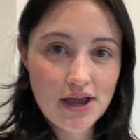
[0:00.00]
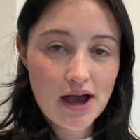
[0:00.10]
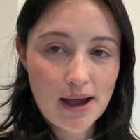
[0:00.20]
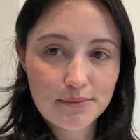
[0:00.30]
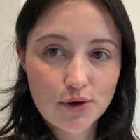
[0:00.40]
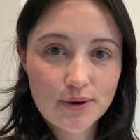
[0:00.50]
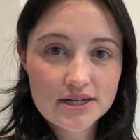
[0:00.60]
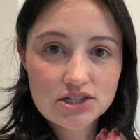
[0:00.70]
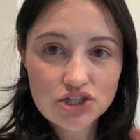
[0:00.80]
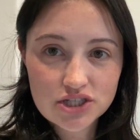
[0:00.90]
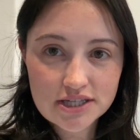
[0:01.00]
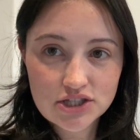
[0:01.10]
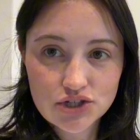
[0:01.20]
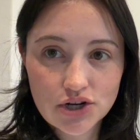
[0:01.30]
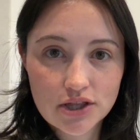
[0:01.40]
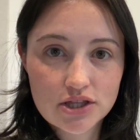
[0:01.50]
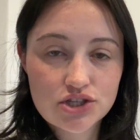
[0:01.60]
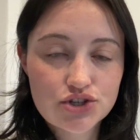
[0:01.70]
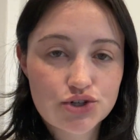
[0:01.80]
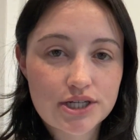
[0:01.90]
I'm going to just insert on the
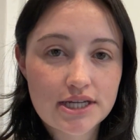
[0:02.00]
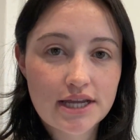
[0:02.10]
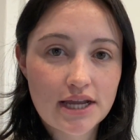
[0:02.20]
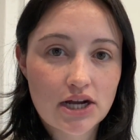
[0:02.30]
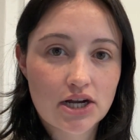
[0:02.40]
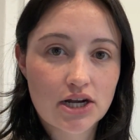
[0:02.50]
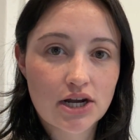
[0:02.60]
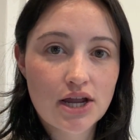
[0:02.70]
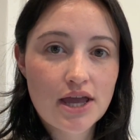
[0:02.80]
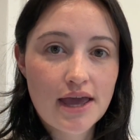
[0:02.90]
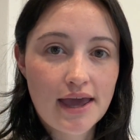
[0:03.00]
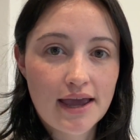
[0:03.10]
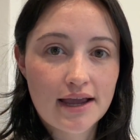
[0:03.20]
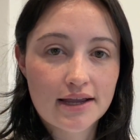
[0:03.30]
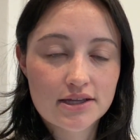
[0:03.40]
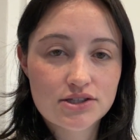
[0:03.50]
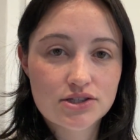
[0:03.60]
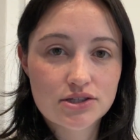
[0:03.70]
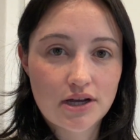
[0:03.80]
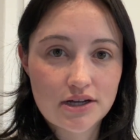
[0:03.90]
screen here a
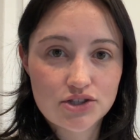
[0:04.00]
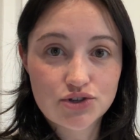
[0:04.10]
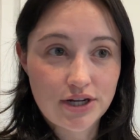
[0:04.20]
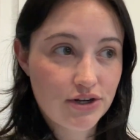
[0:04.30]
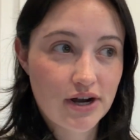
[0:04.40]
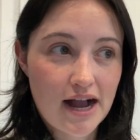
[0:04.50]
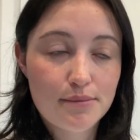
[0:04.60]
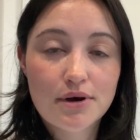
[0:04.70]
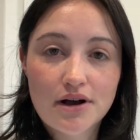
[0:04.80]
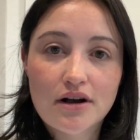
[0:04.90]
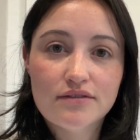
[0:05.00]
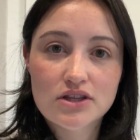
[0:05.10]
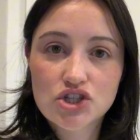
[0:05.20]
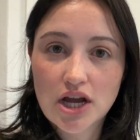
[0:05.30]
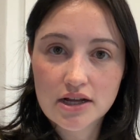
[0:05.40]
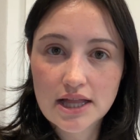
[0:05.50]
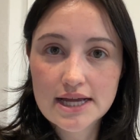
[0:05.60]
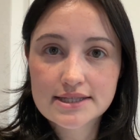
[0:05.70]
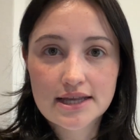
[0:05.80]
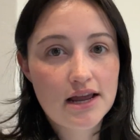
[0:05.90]
screen grab of the
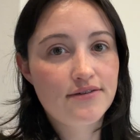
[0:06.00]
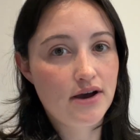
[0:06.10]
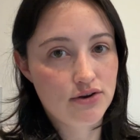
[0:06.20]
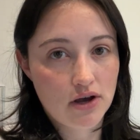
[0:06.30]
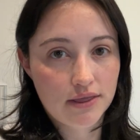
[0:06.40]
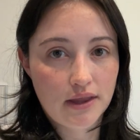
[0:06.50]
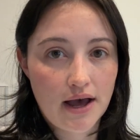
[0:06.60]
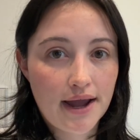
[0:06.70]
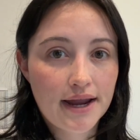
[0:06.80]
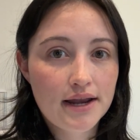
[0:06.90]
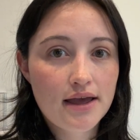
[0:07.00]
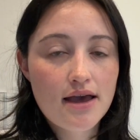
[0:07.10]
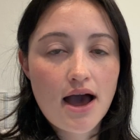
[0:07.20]
checklist that I found online.